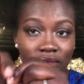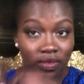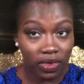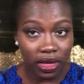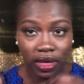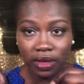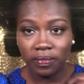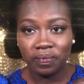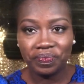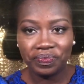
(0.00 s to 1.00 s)
Okay,
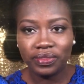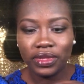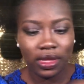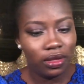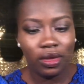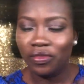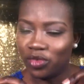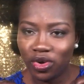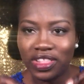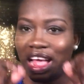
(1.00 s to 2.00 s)
of
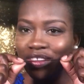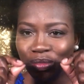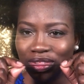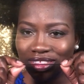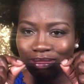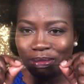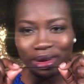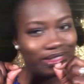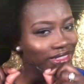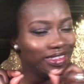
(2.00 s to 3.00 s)
course I have to put this in my
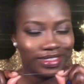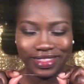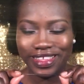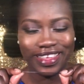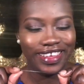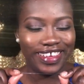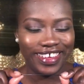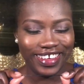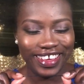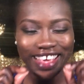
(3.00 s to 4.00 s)
mouth. It's
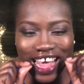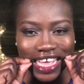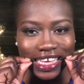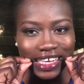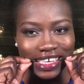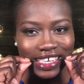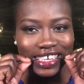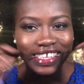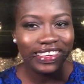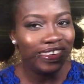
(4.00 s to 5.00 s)

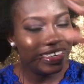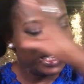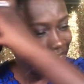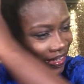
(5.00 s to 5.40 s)
just to hold it down.